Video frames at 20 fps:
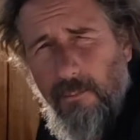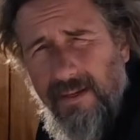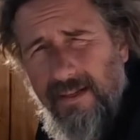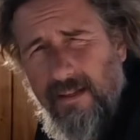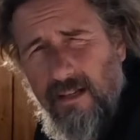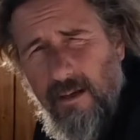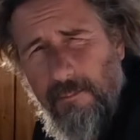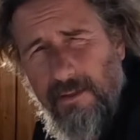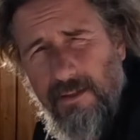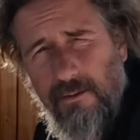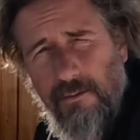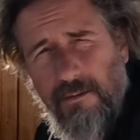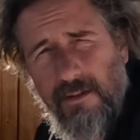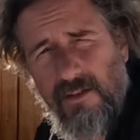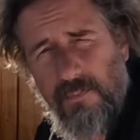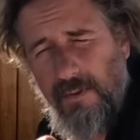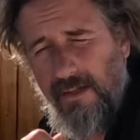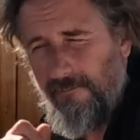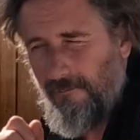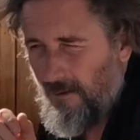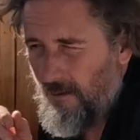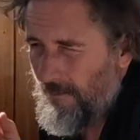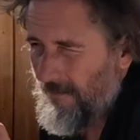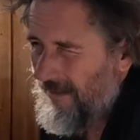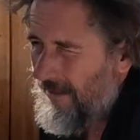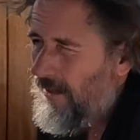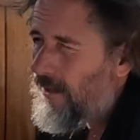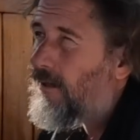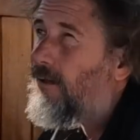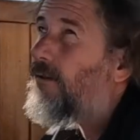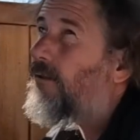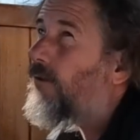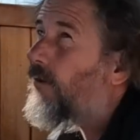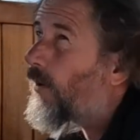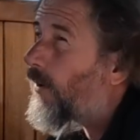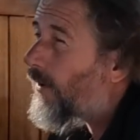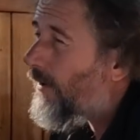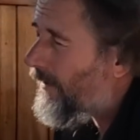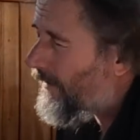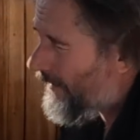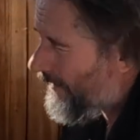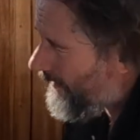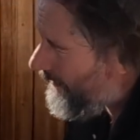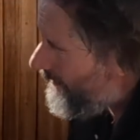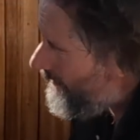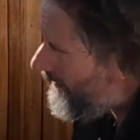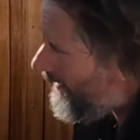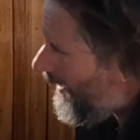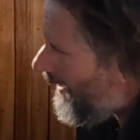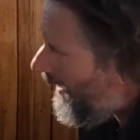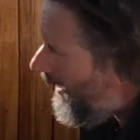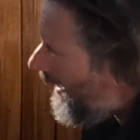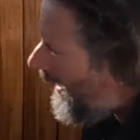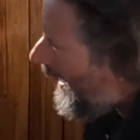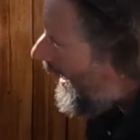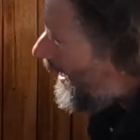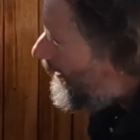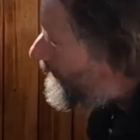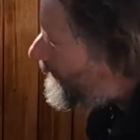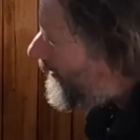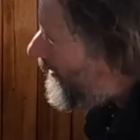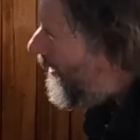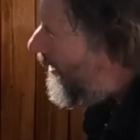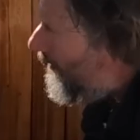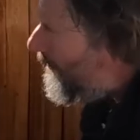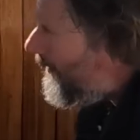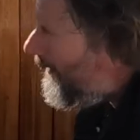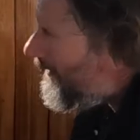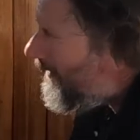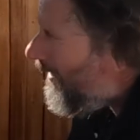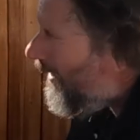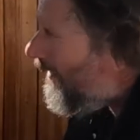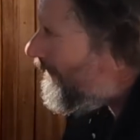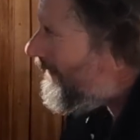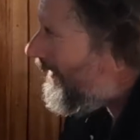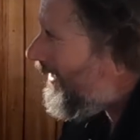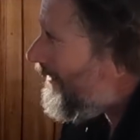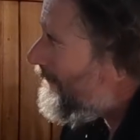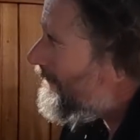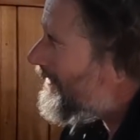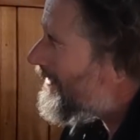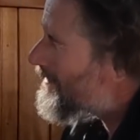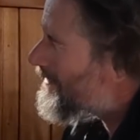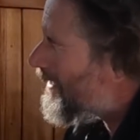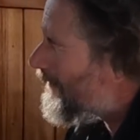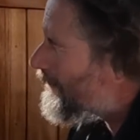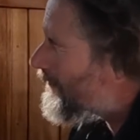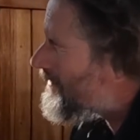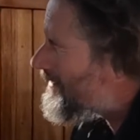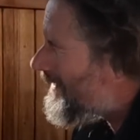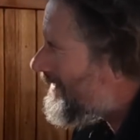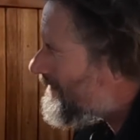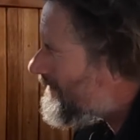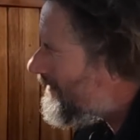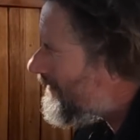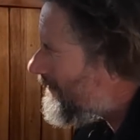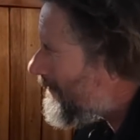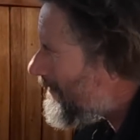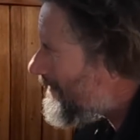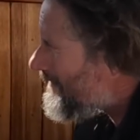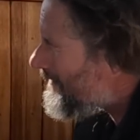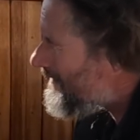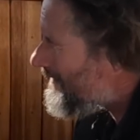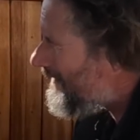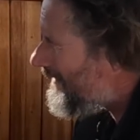the Week, coming to you this week from the glorious uh, aft cockpit of M V Zephyrus. Isn't it gorgeous